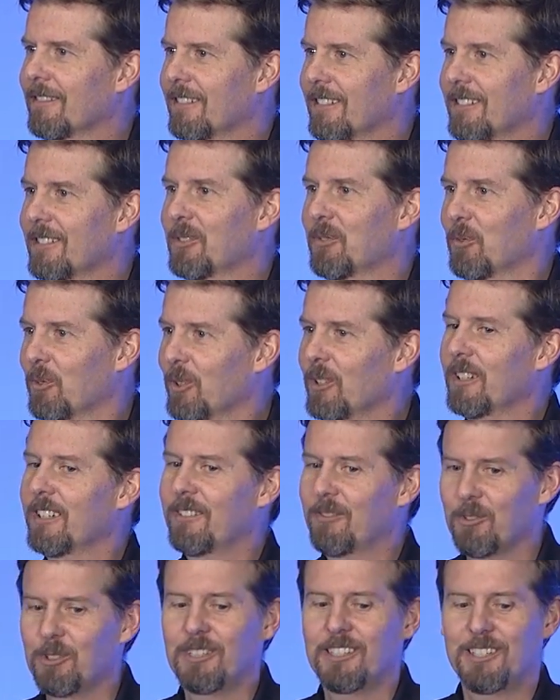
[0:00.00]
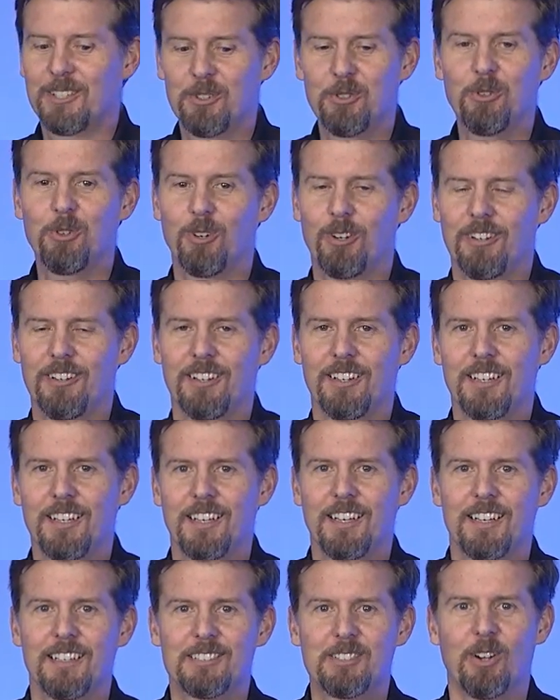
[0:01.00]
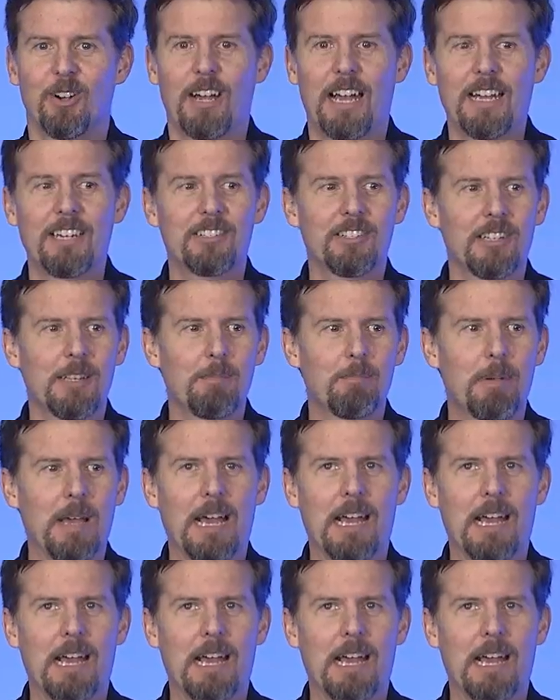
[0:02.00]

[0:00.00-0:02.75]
It's really, really cool. So actually,